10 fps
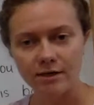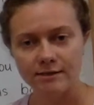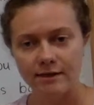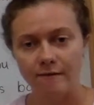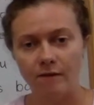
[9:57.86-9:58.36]
is
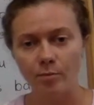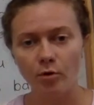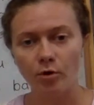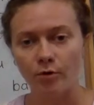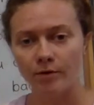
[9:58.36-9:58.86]
in the
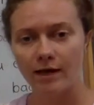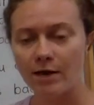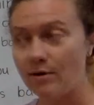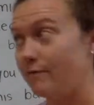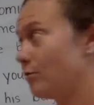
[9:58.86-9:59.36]
bowl? Okay,
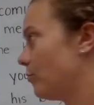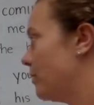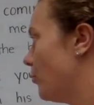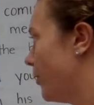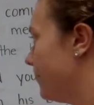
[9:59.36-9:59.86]
we have 3
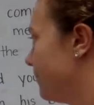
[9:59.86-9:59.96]
more.